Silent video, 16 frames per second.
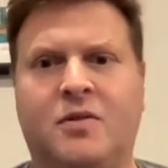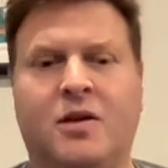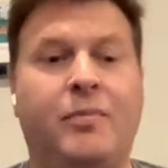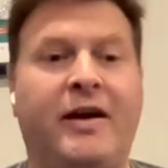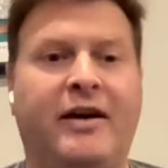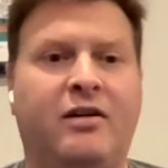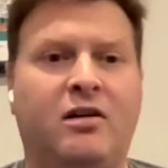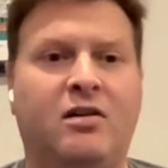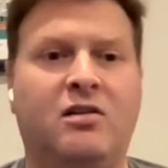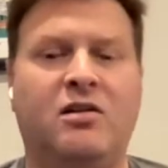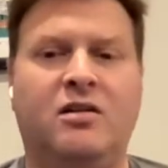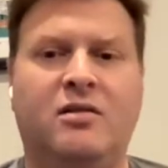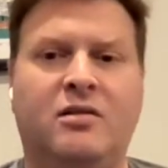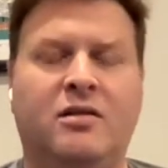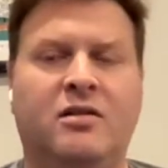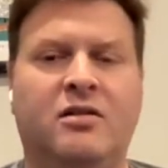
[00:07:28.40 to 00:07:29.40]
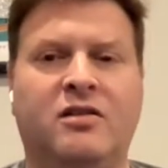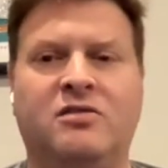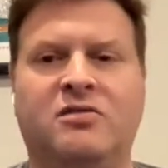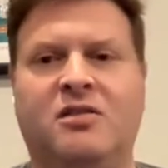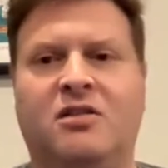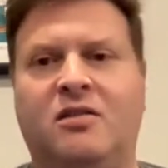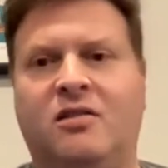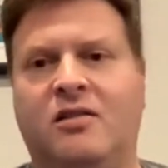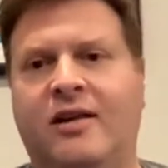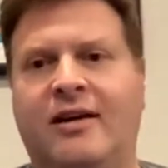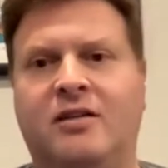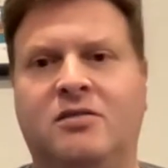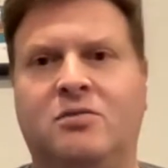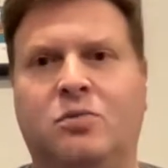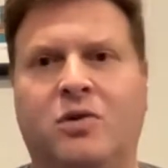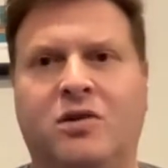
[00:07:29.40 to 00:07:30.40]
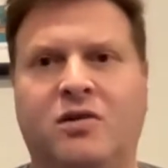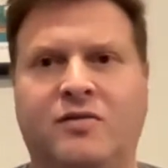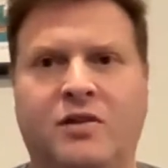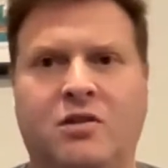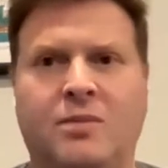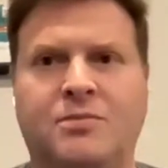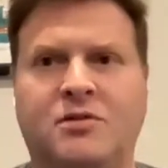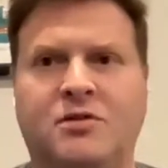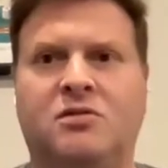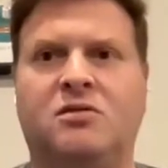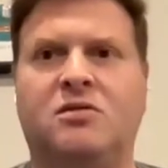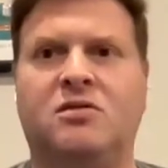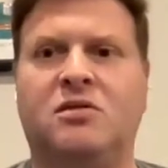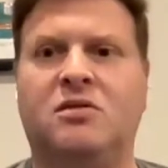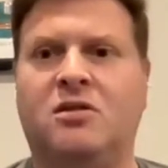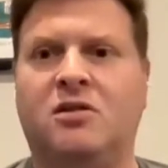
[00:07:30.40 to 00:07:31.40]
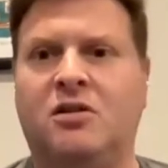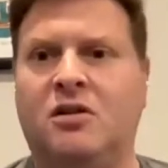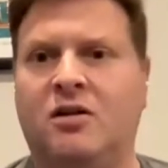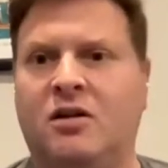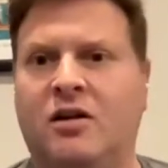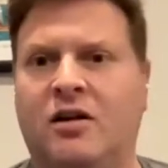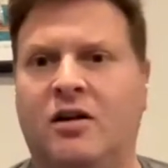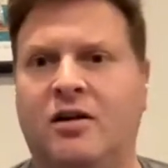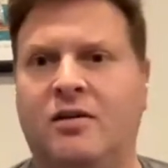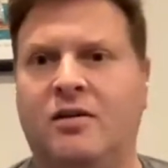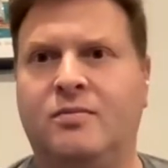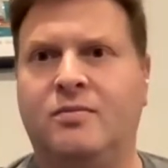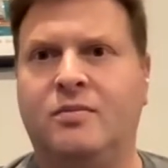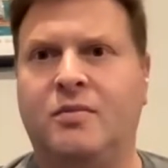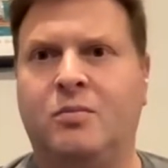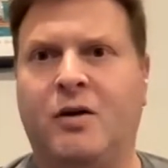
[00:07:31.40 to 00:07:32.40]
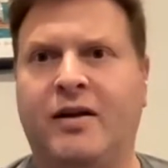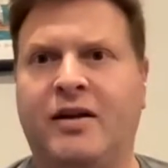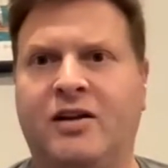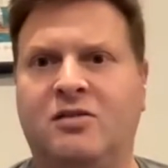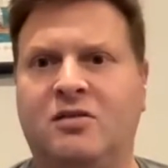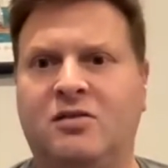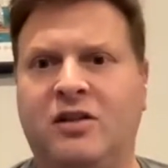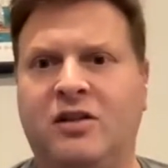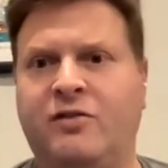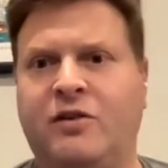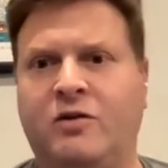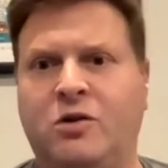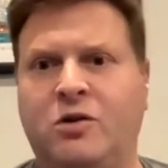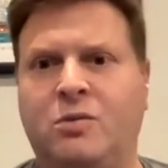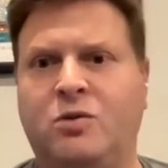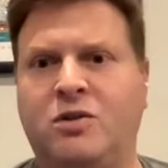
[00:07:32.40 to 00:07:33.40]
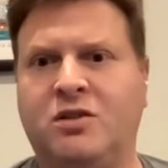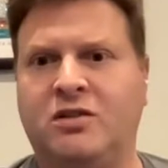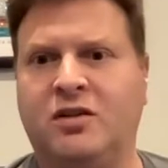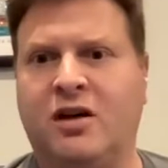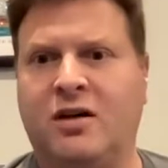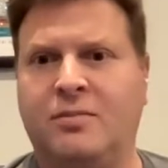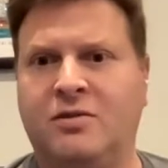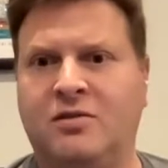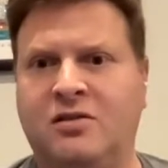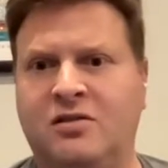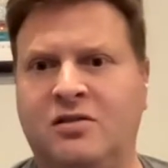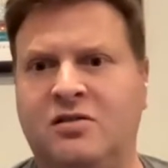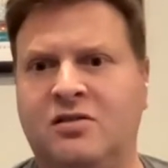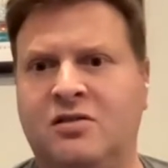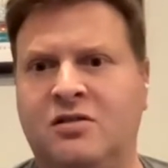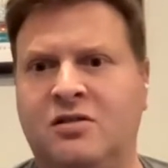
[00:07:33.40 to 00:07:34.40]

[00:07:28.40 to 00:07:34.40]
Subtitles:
pair listed as one of your options. In my case, living room, which encompasses